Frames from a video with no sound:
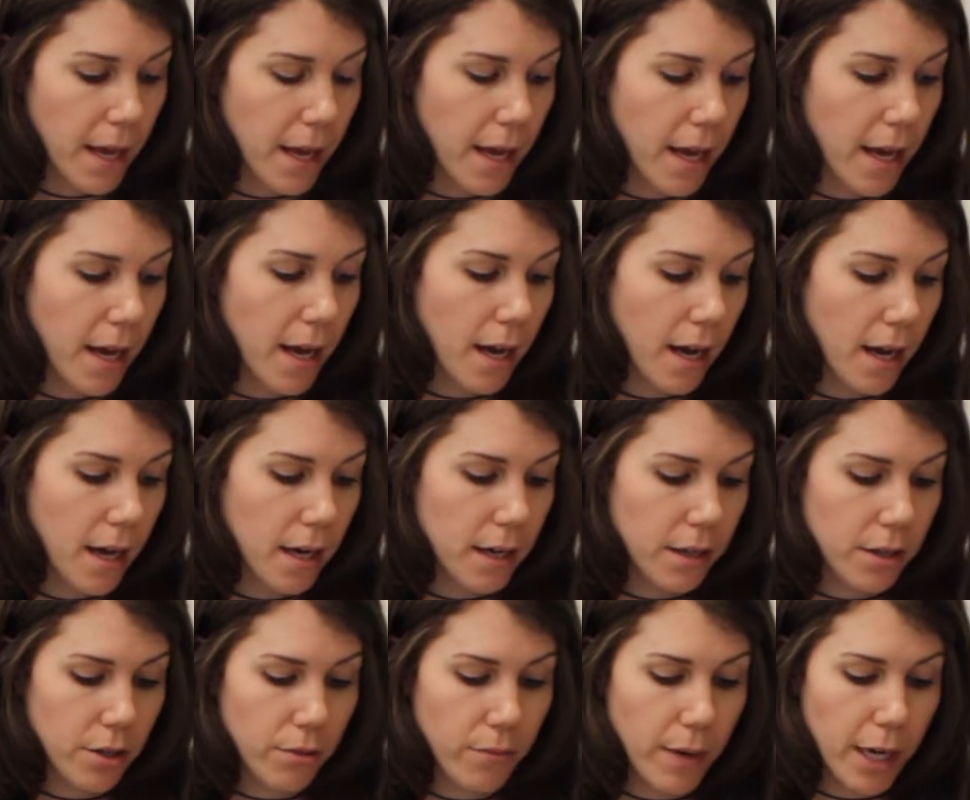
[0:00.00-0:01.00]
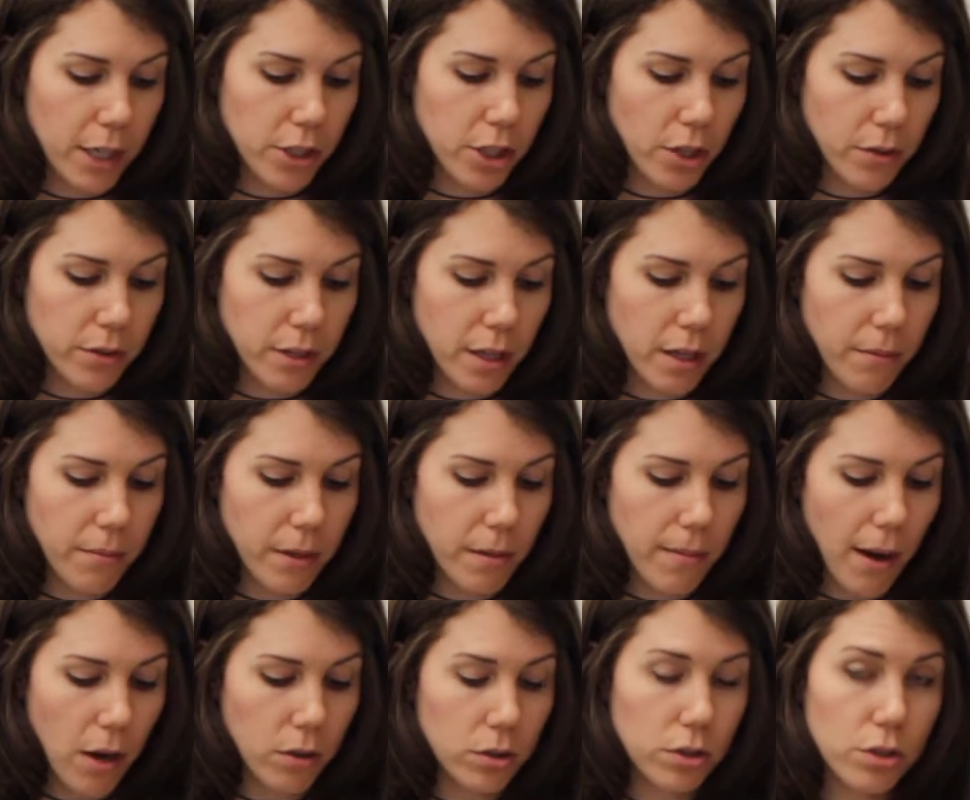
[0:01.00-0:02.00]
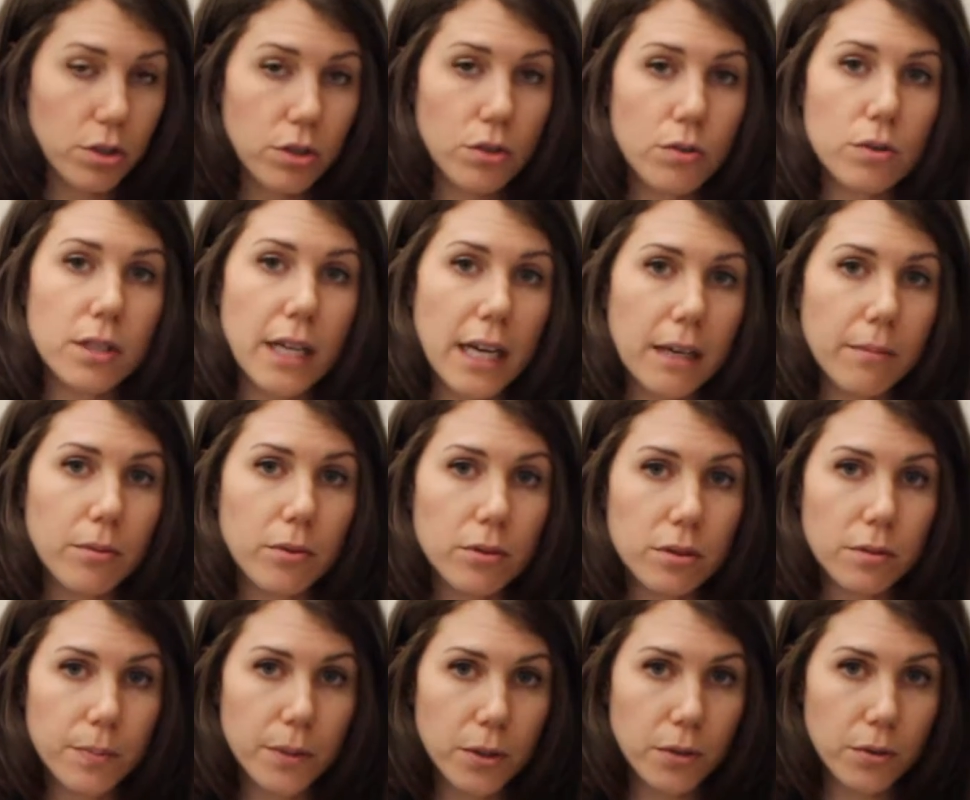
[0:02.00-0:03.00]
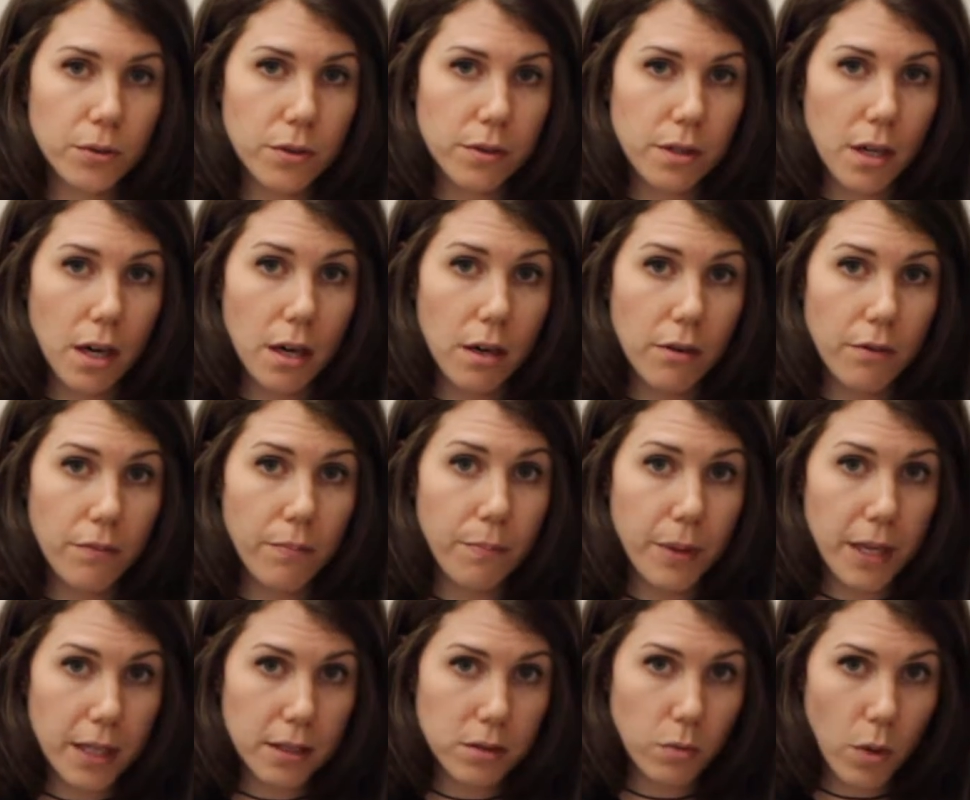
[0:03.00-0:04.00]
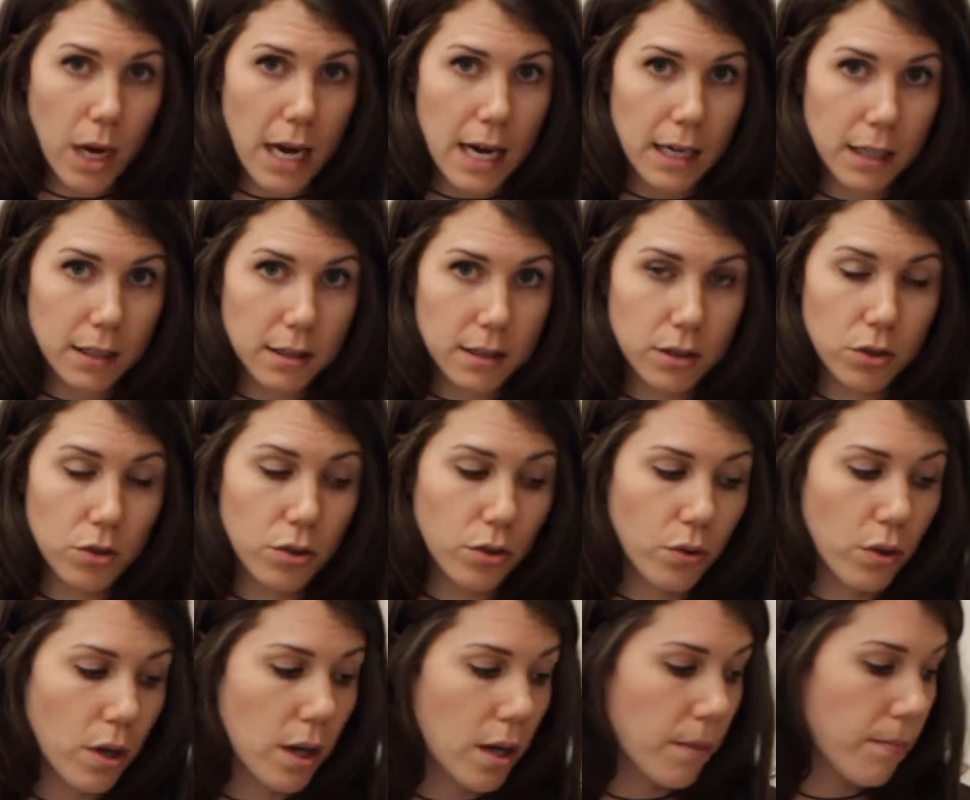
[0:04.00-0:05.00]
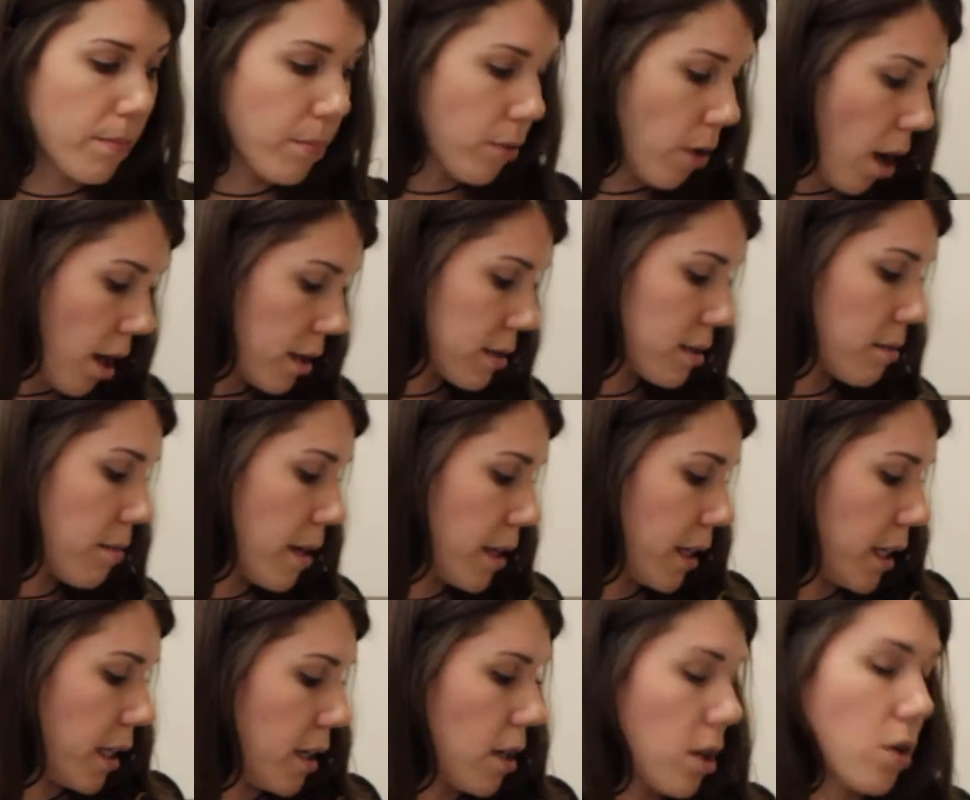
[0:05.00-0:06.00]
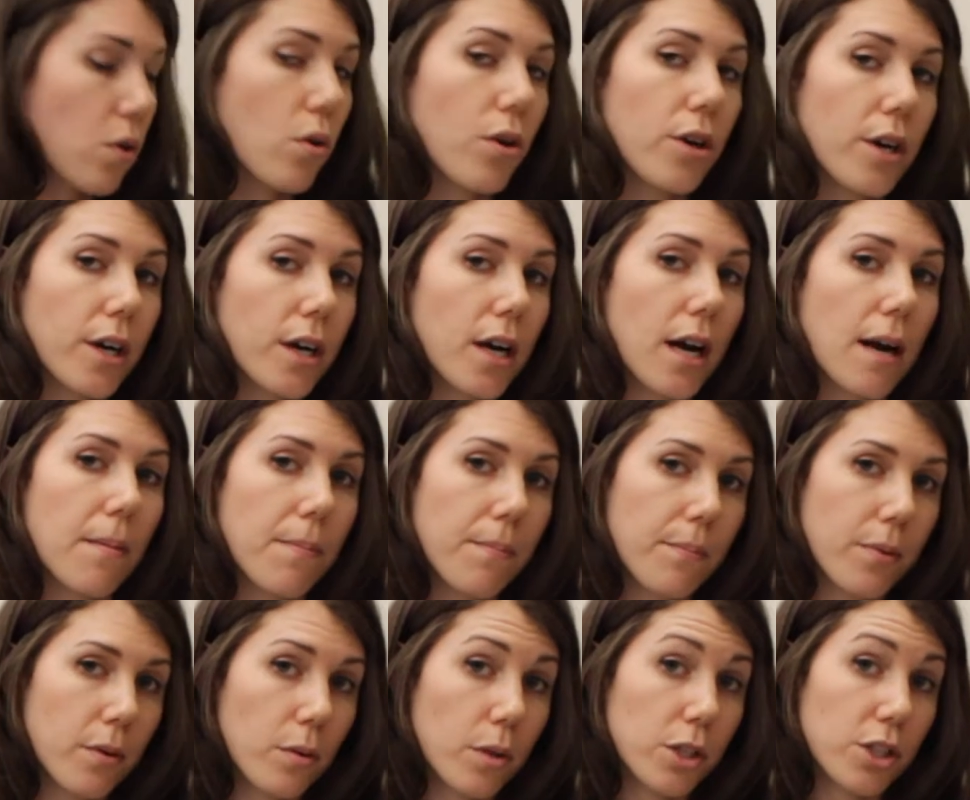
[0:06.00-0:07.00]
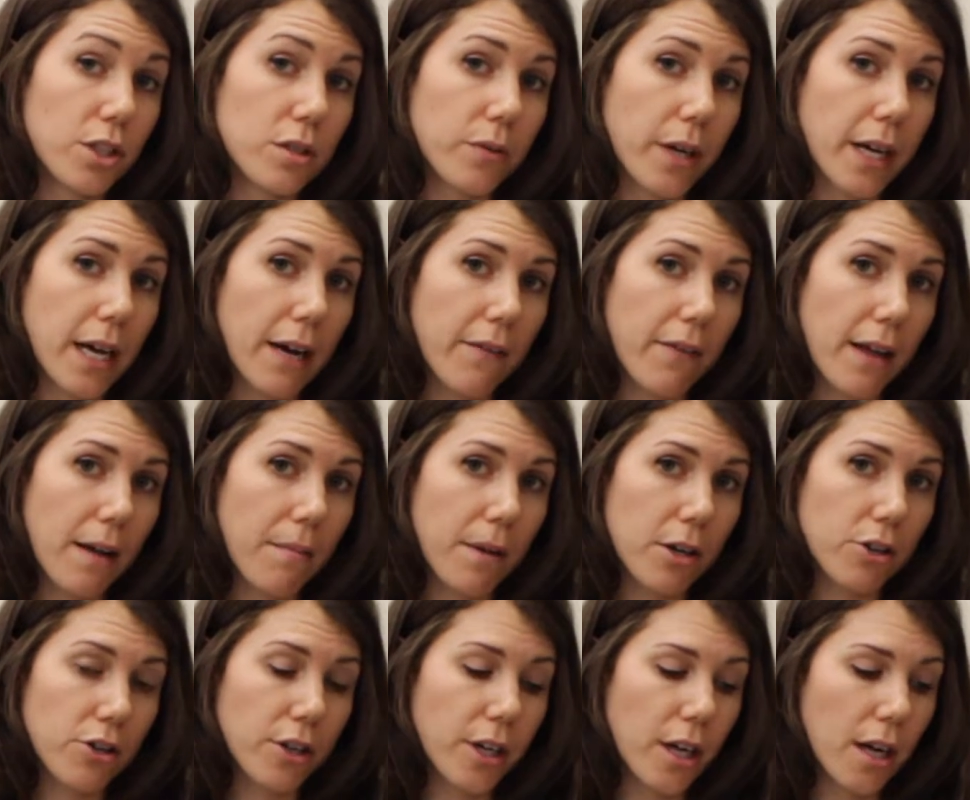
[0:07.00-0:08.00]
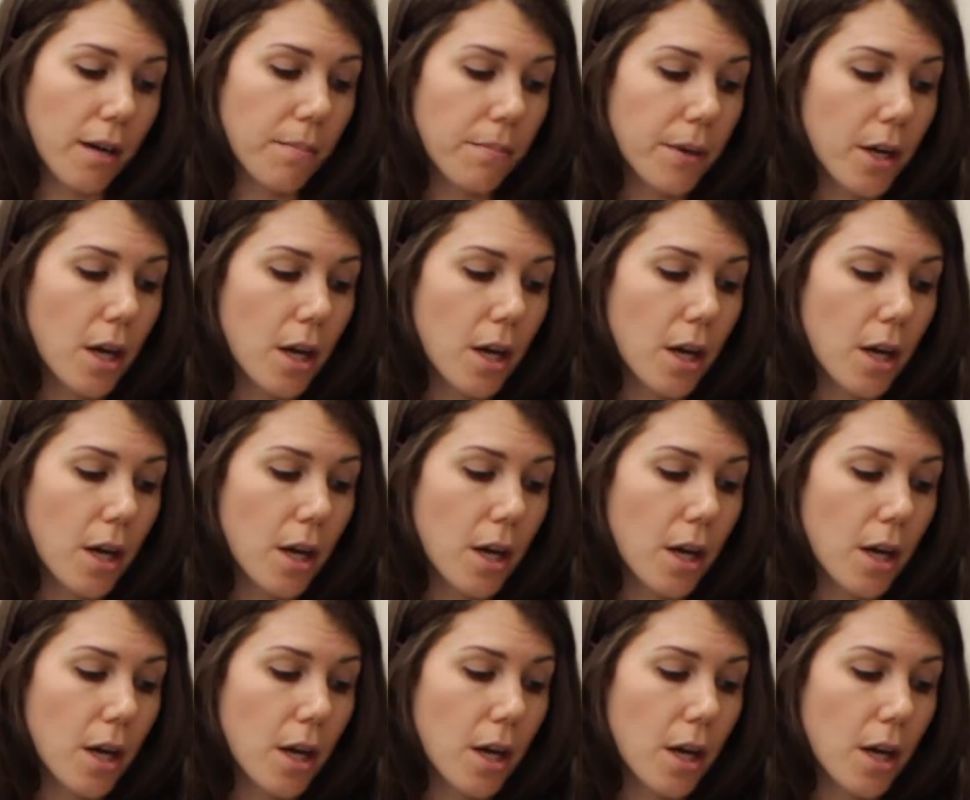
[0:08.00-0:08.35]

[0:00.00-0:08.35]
and the ratio is going to be about 2 tablespoons of beeswax to approximately a 1/4 cup, which is why I have that measuring cup,